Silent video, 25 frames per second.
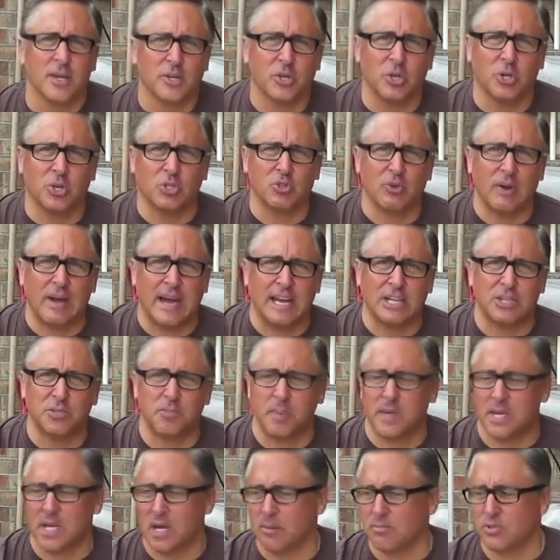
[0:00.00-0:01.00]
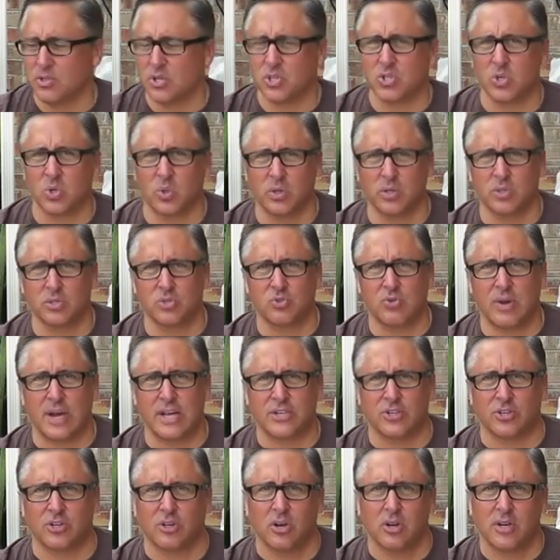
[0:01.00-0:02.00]
Your trash becomes your soil's
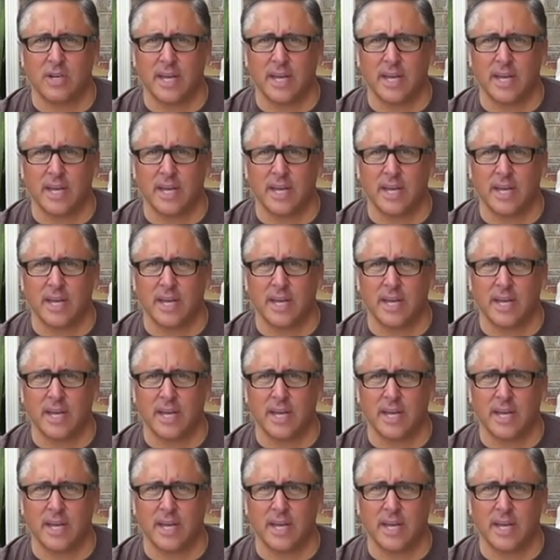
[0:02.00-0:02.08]
treasure.